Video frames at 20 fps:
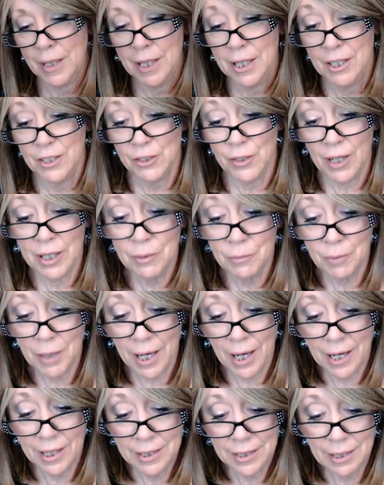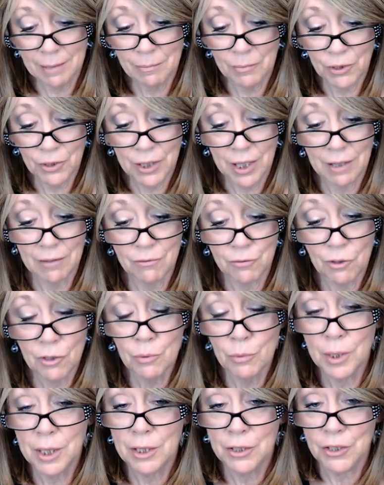So anyway, I am looking
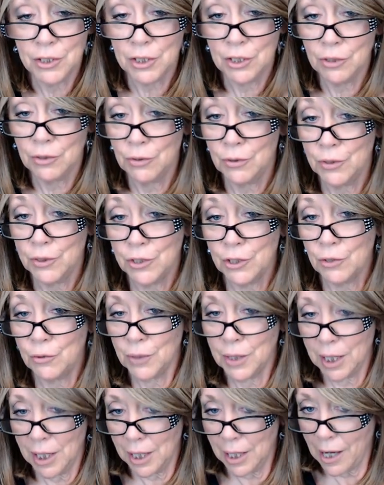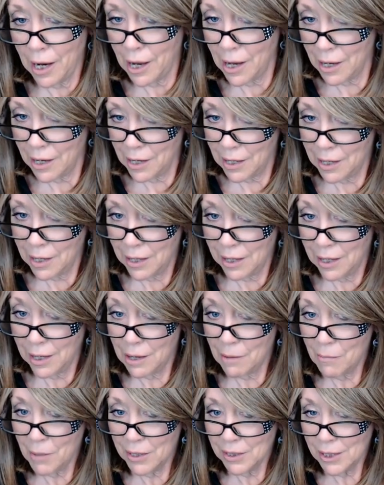forward to soaking
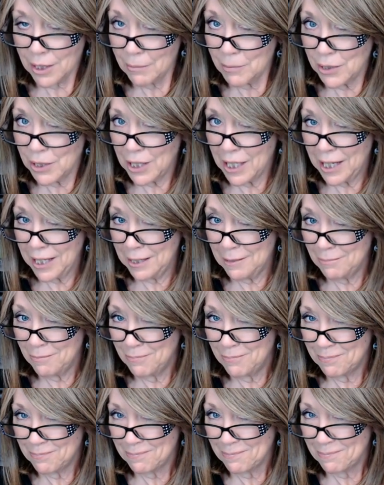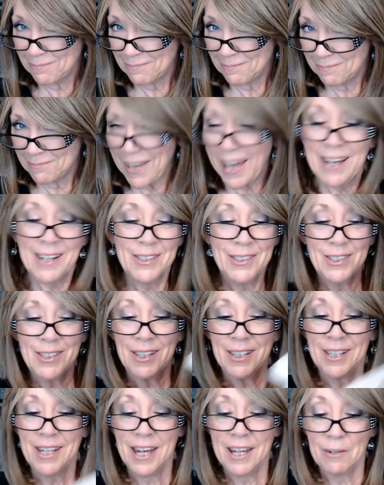my tub tonight.
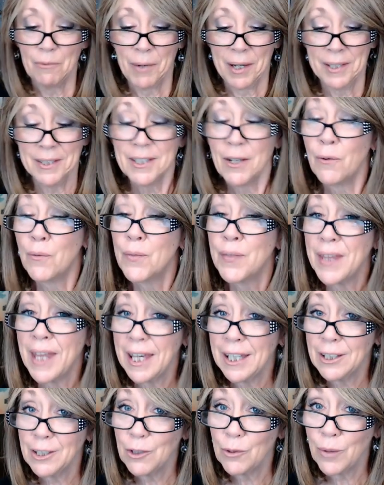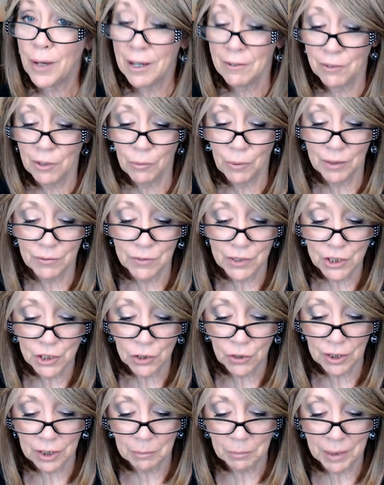Anyway, so thank you everyone for
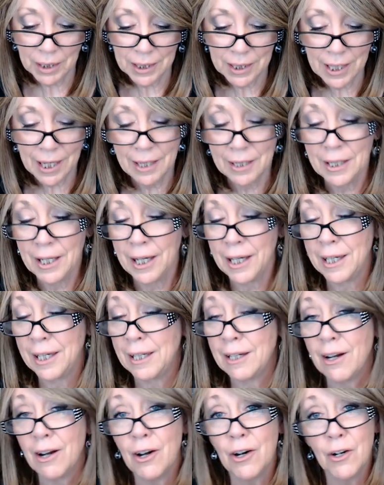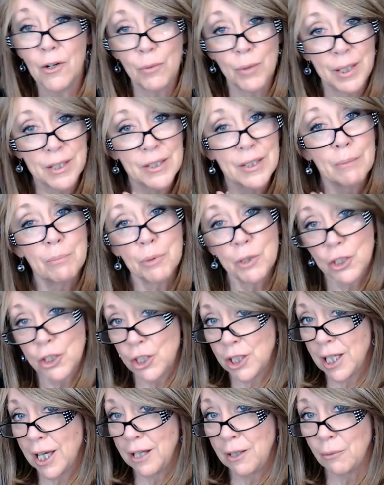joining me again. I always
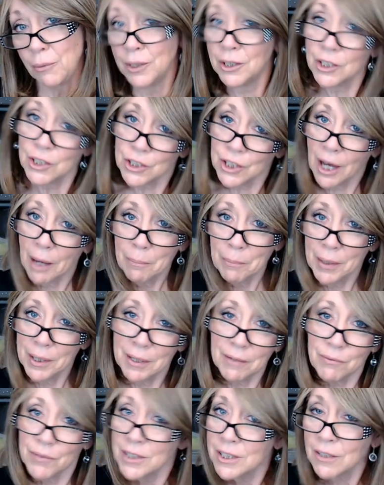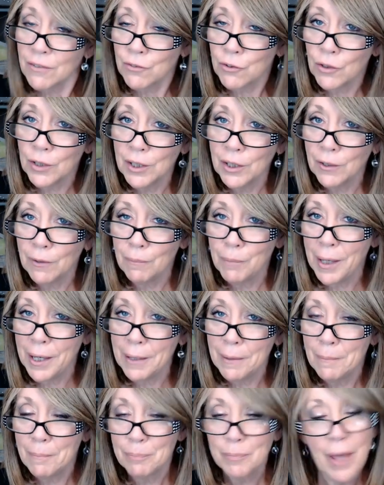appreciate it when you stop in and visit for a little bit.
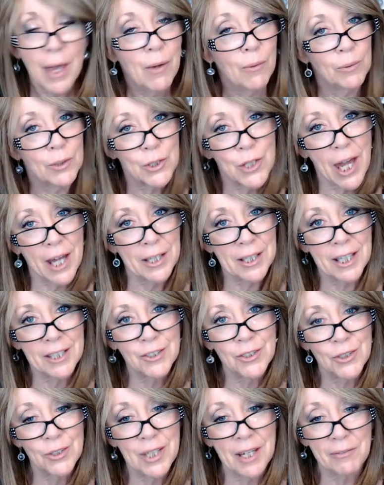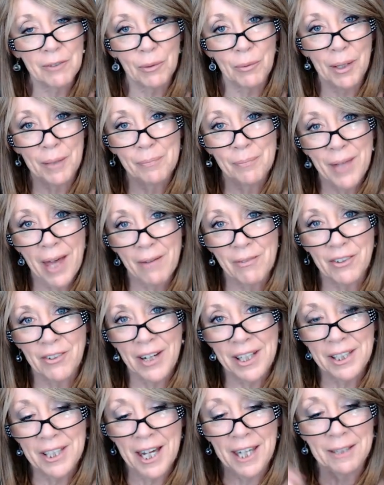We'll chat again soon, everyone. Have a
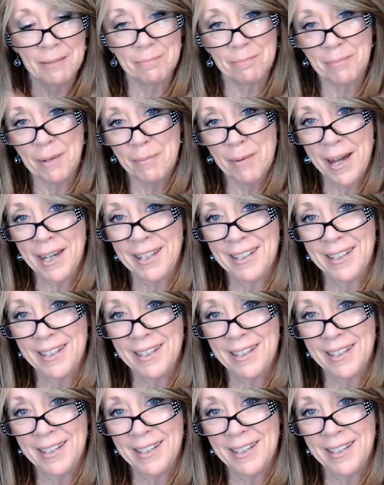great night. Bye-bye.